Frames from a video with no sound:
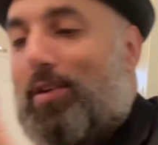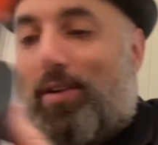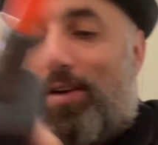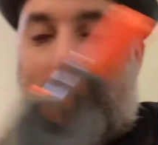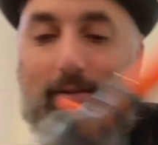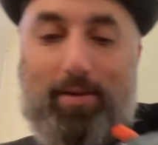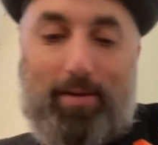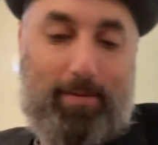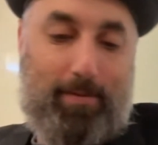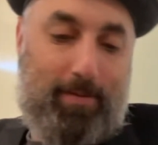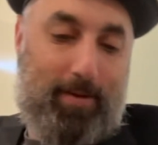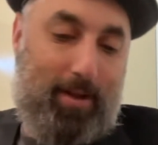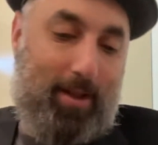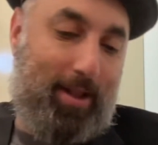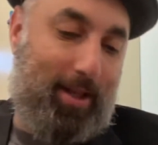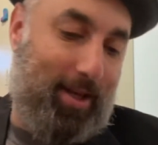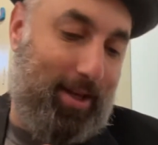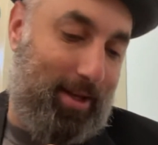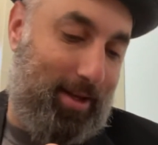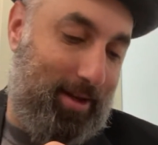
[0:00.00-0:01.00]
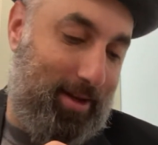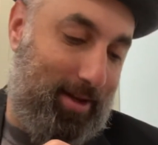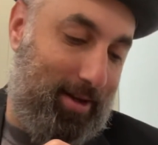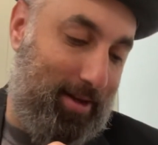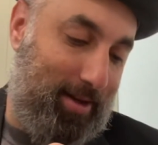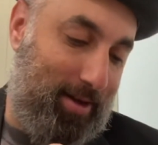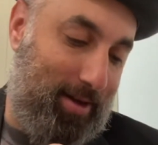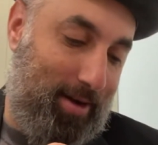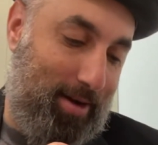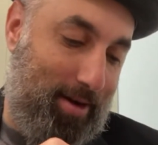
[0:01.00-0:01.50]
I have to fill it?
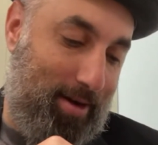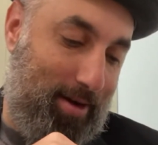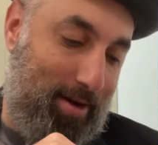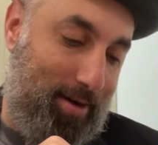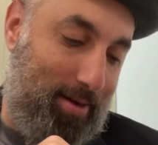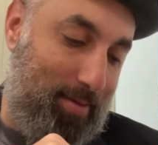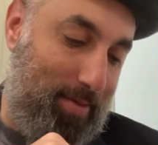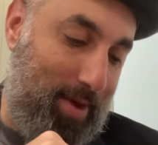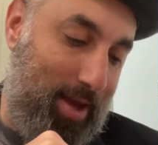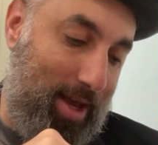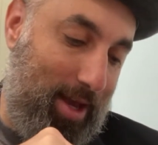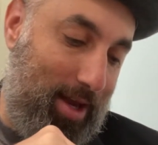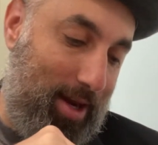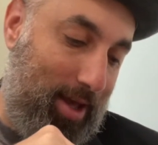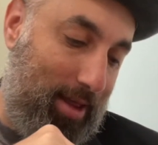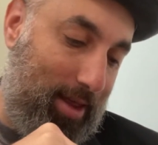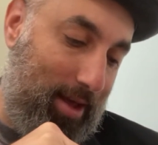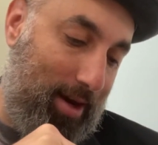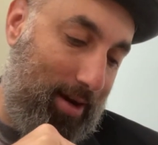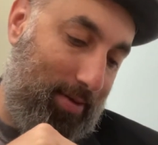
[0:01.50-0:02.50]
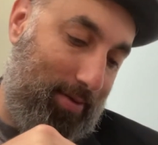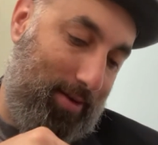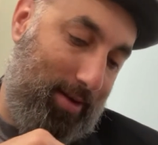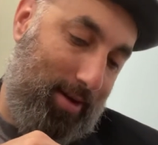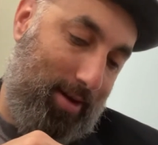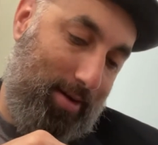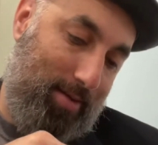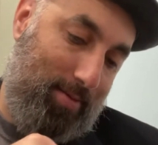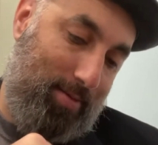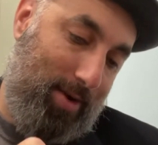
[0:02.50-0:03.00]
Oh man, I thought it would
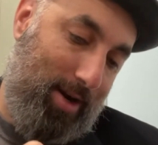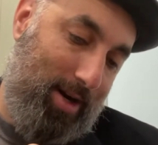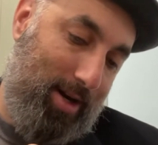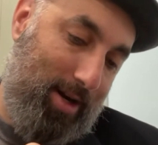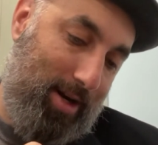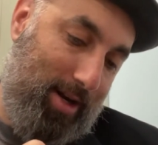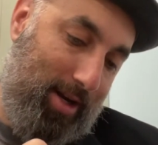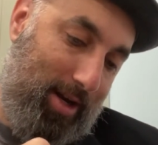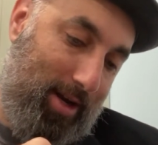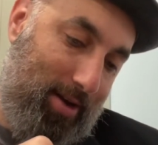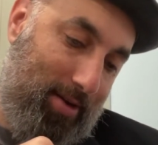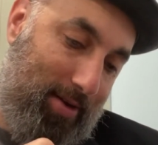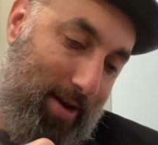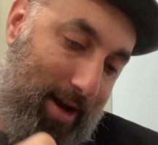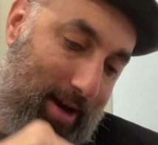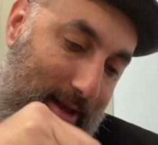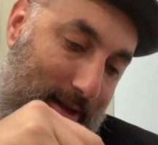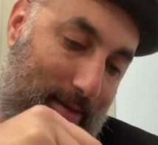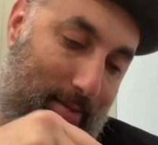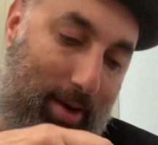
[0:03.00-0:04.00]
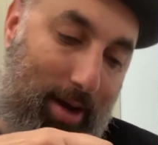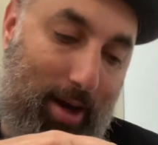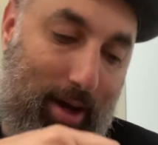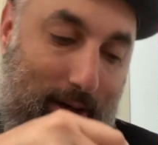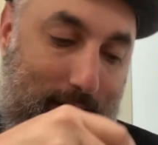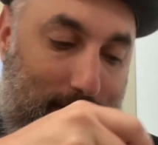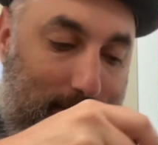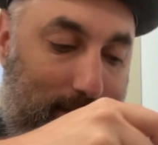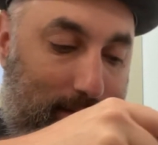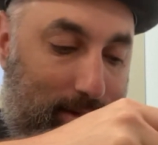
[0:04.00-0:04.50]
come ready to go out of the
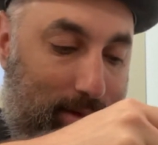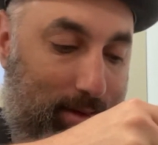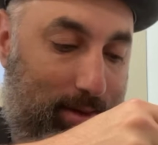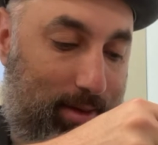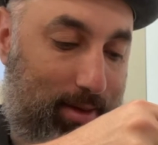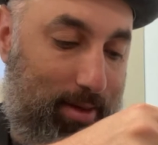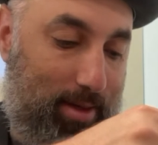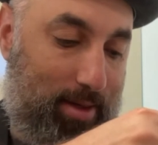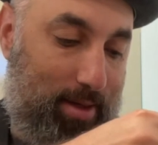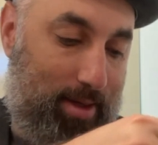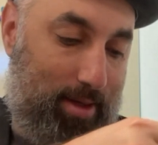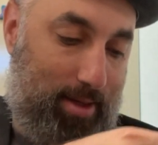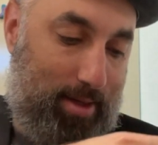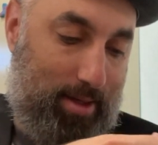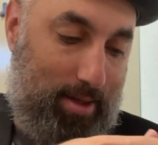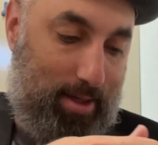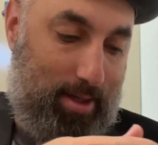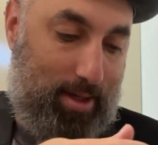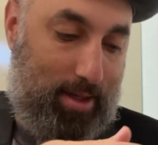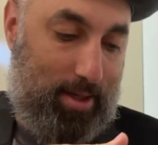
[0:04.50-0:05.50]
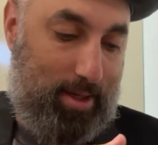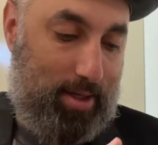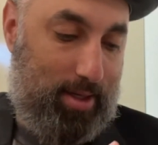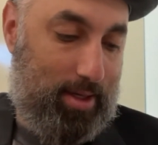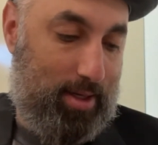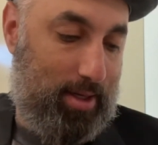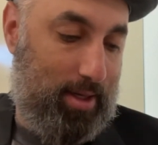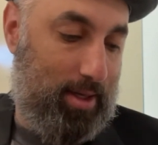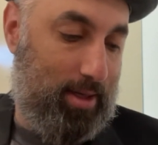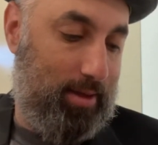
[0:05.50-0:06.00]
box.
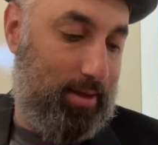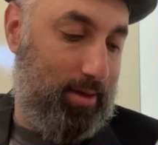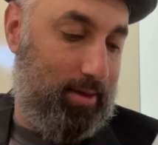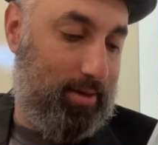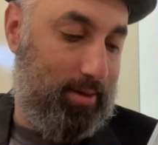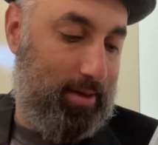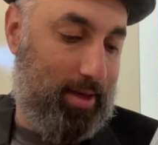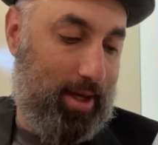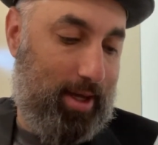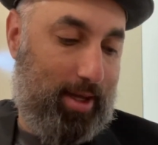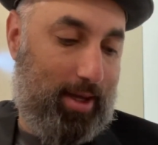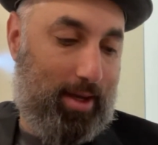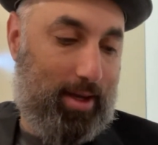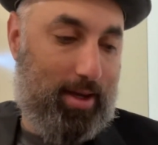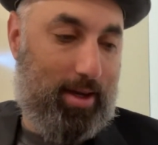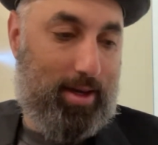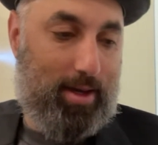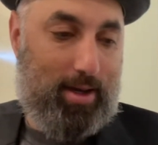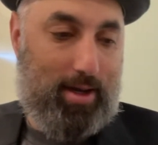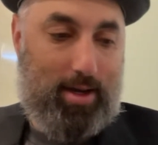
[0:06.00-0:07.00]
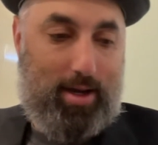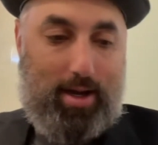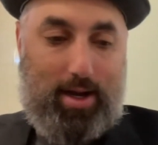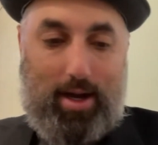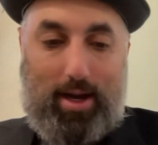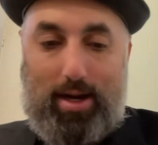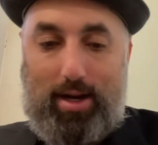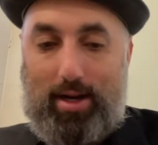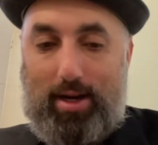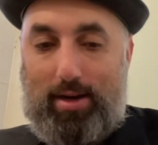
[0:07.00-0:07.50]
It looks like
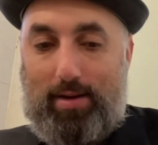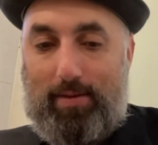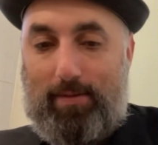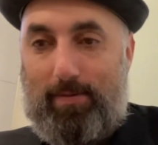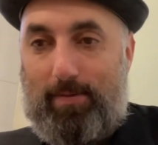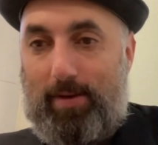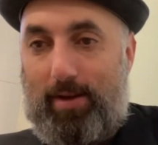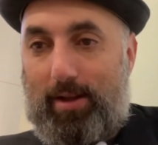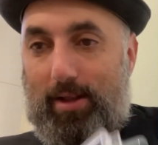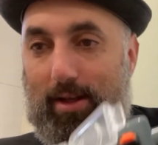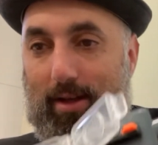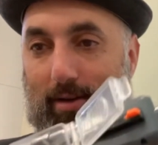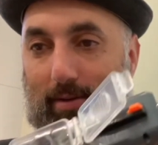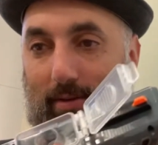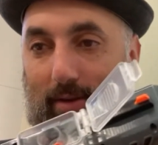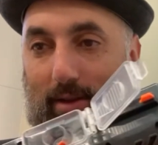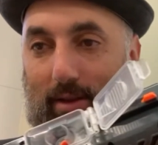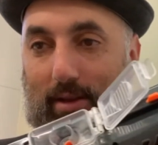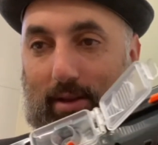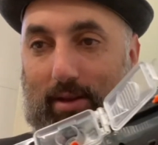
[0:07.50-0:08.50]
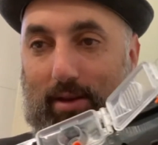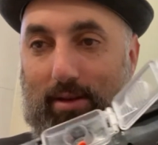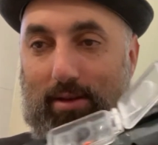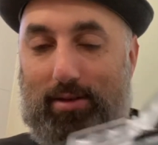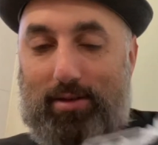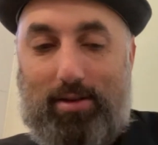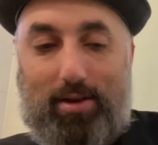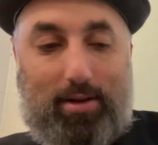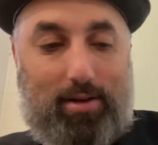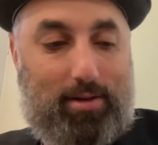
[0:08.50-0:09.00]
I need to fill it with the
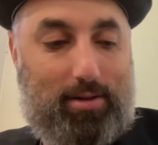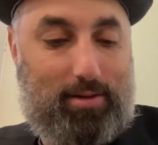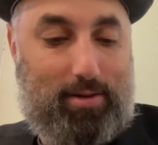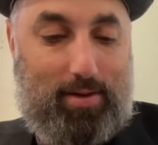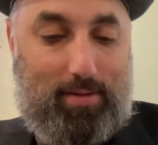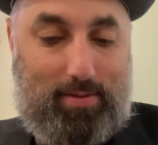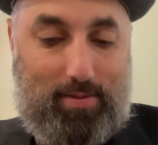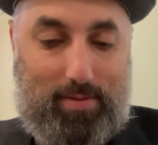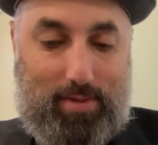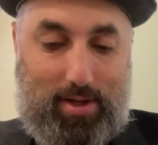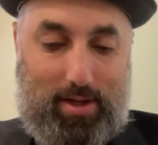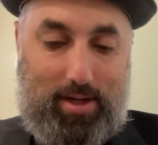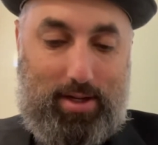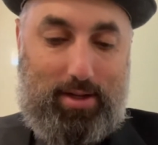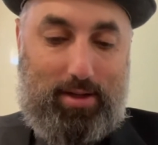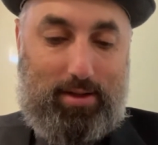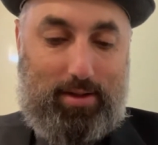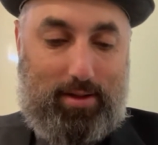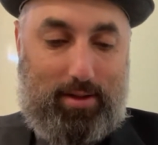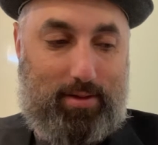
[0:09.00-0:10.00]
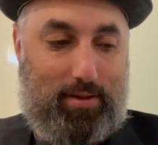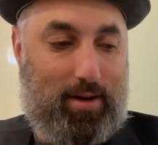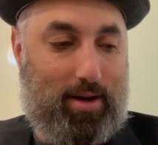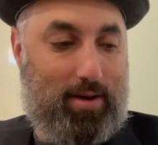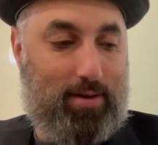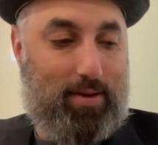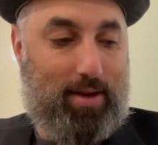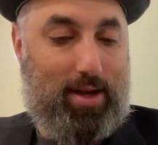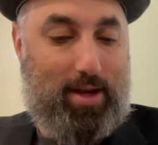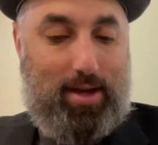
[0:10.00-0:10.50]
salt, so I won't be able to use this right
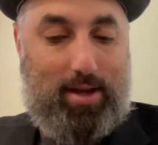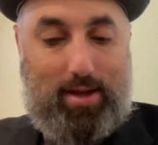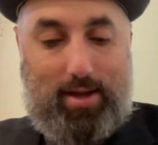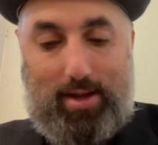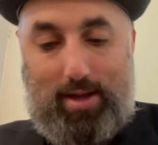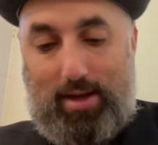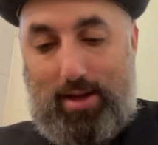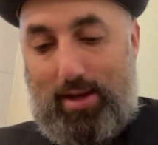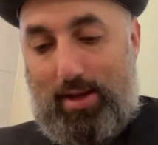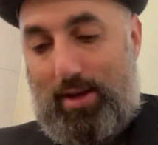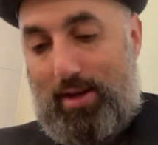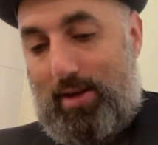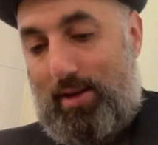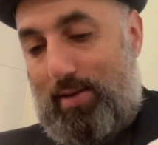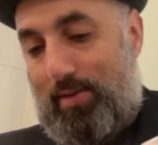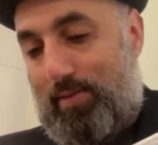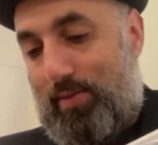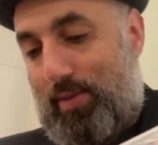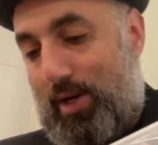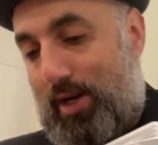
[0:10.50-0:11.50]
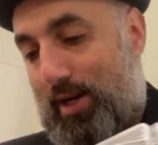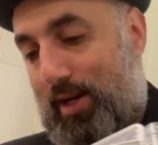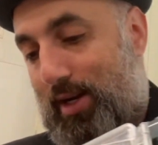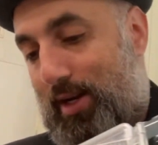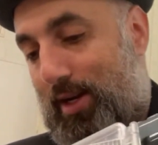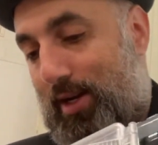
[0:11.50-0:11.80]
away. But